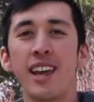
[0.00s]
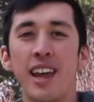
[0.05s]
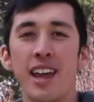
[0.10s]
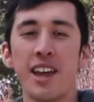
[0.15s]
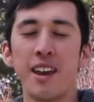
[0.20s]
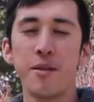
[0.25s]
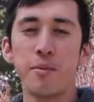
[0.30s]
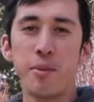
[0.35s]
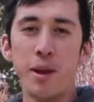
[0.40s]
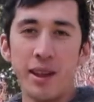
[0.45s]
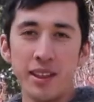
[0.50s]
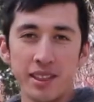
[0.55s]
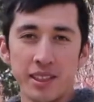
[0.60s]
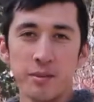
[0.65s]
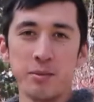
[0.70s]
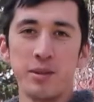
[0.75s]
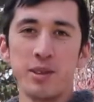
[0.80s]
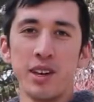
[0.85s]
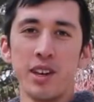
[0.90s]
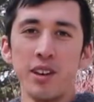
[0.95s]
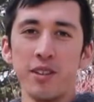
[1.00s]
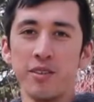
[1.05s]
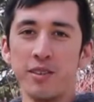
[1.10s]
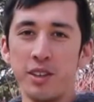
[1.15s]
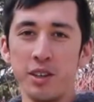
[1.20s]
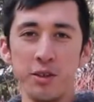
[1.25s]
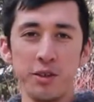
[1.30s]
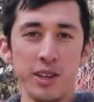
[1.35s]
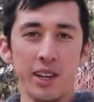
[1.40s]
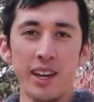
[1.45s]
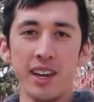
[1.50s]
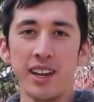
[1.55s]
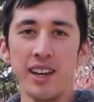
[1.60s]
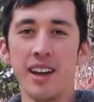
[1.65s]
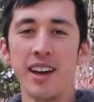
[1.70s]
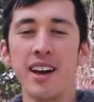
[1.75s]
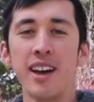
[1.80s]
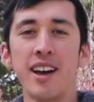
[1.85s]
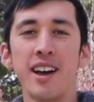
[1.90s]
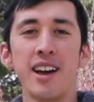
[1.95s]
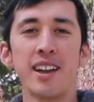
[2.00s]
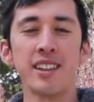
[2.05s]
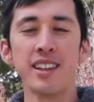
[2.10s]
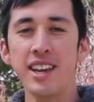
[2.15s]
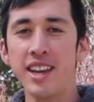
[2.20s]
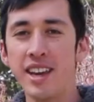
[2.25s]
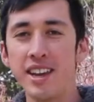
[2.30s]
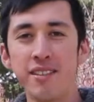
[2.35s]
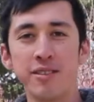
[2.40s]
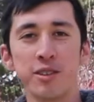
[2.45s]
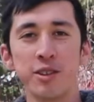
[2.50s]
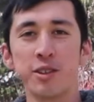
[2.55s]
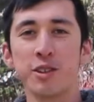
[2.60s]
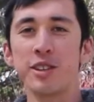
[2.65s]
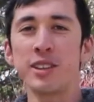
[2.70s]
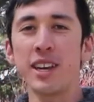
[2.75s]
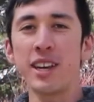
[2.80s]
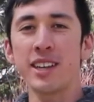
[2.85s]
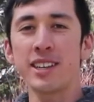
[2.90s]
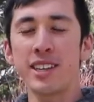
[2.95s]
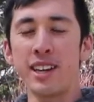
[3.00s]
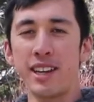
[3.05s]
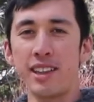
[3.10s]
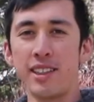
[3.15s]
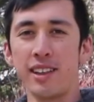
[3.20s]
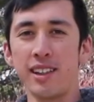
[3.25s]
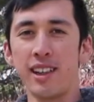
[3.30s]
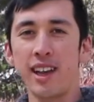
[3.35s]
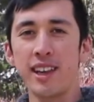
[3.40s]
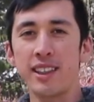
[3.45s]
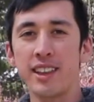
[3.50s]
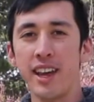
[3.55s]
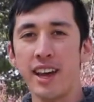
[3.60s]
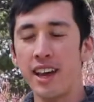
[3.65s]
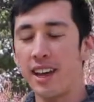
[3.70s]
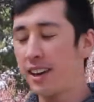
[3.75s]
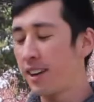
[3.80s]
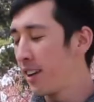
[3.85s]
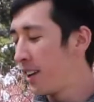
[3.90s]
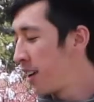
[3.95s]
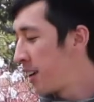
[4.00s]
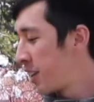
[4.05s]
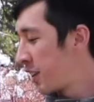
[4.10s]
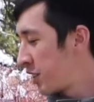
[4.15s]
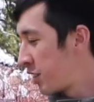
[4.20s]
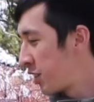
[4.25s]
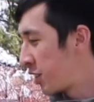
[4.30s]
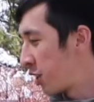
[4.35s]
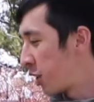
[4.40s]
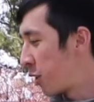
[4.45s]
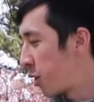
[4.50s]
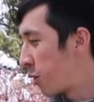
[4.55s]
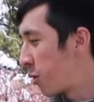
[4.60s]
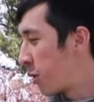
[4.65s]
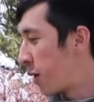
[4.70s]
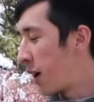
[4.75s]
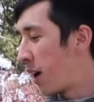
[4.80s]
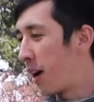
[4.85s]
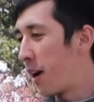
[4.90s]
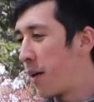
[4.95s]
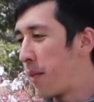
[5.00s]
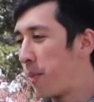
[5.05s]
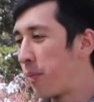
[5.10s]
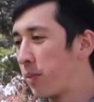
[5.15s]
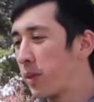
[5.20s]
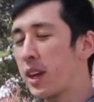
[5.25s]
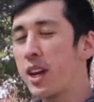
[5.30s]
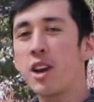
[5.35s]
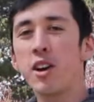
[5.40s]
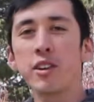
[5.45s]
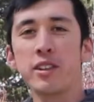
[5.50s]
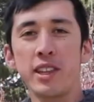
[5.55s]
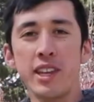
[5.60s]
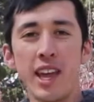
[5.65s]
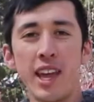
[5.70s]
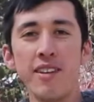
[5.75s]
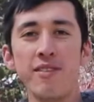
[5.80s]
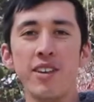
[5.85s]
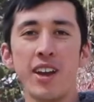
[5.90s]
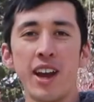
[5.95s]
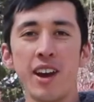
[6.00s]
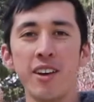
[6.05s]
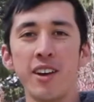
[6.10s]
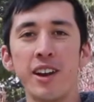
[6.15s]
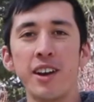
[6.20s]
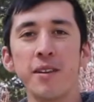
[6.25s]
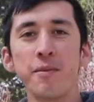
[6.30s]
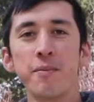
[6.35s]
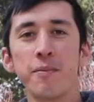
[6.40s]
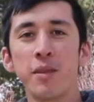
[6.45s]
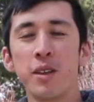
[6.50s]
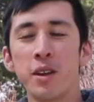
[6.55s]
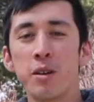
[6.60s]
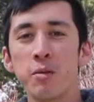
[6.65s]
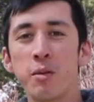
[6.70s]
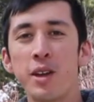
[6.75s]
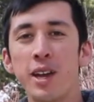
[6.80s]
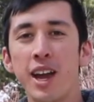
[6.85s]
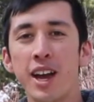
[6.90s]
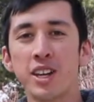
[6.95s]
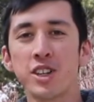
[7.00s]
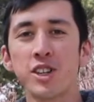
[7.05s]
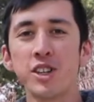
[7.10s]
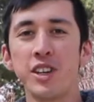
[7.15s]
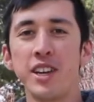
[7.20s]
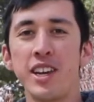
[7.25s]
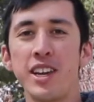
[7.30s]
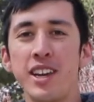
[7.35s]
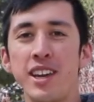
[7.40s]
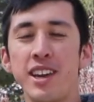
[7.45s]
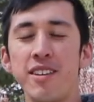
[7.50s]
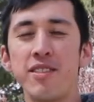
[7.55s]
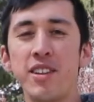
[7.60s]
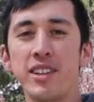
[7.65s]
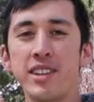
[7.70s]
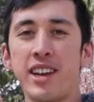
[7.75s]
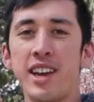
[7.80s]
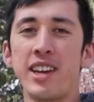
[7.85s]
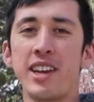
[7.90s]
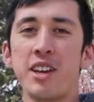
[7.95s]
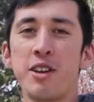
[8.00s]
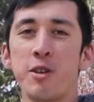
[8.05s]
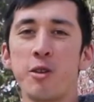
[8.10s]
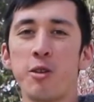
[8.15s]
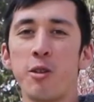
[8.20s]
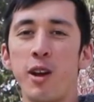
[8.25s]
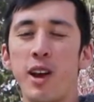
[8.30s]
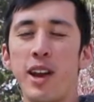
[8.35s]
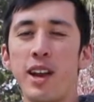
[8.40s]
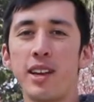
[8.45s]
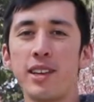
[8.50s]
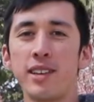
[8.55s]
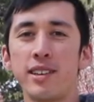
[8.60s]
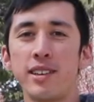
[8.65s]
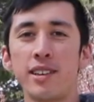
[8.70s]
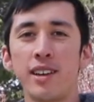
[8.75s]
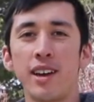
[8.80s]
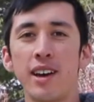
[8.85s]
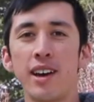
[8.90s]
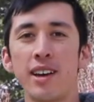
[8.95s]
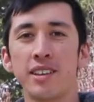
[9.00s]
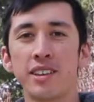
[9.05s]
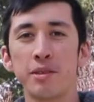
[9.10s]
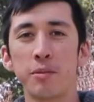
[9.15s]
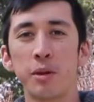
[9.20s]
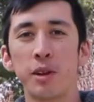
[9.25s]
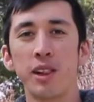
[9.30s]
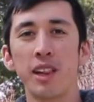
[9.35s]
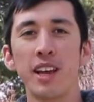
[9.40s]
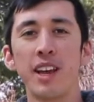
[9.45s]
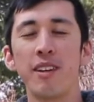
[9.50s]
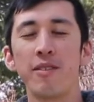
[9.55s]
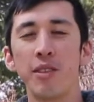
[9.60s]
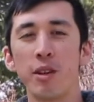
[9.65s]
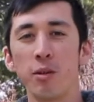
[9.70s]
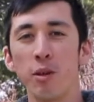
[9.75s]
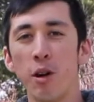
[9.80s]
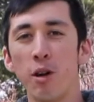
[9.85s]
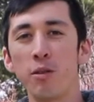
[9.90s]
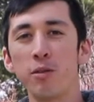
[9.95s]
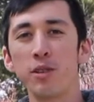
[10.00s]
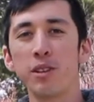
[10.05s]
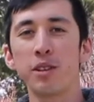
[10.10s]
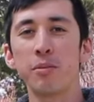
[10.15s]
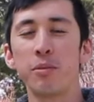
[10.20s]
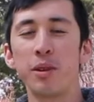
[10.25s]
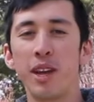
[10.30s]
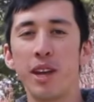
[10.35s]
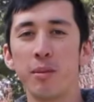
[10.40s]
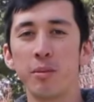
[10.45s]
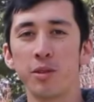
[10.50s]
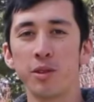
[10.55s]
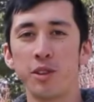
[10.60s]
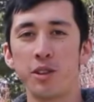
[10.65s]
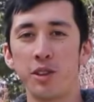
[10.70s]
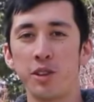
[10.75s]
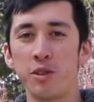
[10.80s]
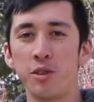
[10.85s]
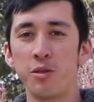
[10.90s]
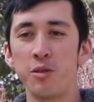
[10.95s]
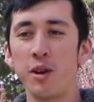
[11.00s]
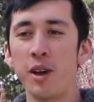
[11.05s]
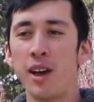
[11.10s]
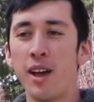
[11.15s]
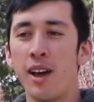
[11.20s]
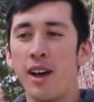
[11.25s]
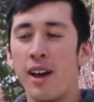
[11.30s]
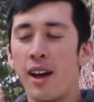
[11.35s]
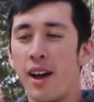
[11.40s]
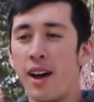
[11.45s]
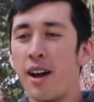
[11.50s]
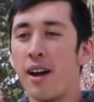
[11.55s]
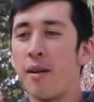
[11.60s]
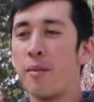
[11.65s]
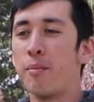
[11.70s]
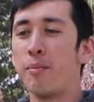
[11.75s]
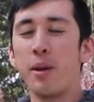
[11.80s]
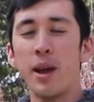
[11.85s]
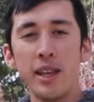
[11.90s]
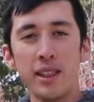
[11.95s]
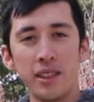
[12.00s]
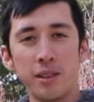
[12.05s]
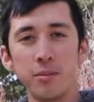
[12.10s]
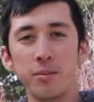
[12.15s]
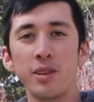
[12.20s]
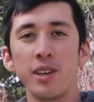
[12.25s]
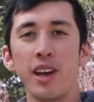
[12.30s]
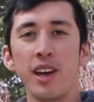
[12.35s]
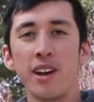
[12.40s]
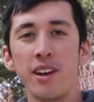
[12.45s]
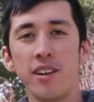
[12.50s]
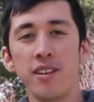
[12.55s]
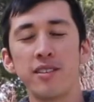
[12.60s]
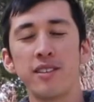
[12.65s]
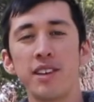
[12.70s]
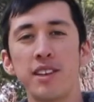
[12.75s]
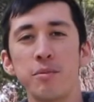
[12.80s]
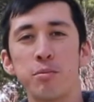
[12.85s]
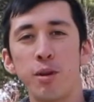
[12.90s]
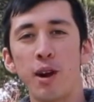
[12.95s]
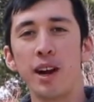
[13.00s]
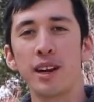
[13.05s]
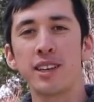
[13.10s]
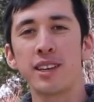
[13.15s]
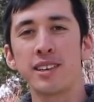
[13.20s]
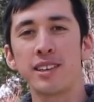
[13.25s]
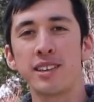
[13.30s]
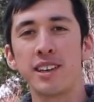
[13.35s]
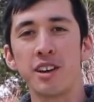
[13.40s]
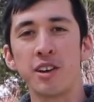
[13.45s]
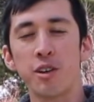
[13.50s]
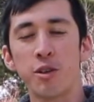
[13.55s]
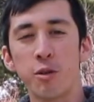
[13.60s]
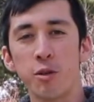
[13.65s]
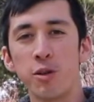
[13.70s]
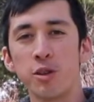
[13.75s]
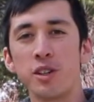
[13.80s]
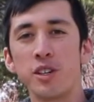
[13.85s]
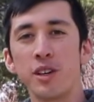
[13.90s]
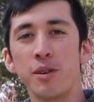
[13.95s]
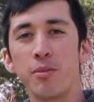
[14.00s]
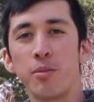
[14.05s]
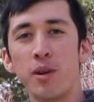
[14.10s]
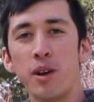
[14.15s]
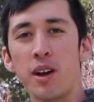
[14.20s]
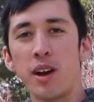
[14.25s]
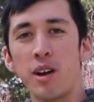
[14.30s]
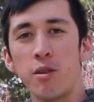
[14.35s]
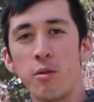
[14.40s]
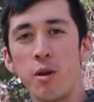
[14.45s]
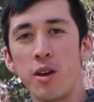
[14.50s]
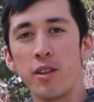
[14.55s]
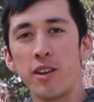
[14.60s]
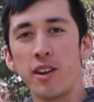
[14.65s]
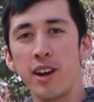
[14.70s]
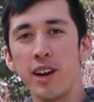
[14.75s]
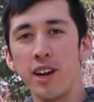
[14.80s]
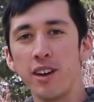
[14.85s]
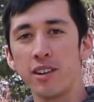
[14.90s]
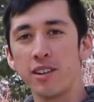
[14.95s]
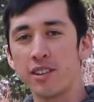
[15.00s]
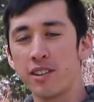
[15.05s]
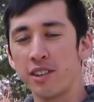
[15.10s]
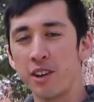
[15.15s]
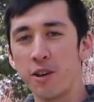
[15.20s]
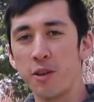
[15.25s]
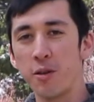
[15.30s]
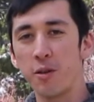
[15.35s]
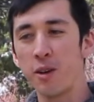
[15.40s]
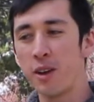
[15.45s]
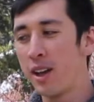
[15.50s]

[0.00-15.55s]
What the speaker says: and paint themselves using leaves or sticks, anything like that. So here at the aviary, we actually give the sandhill cranes some clay of their own to be able to paint themselves and practice their courtship while they're here. So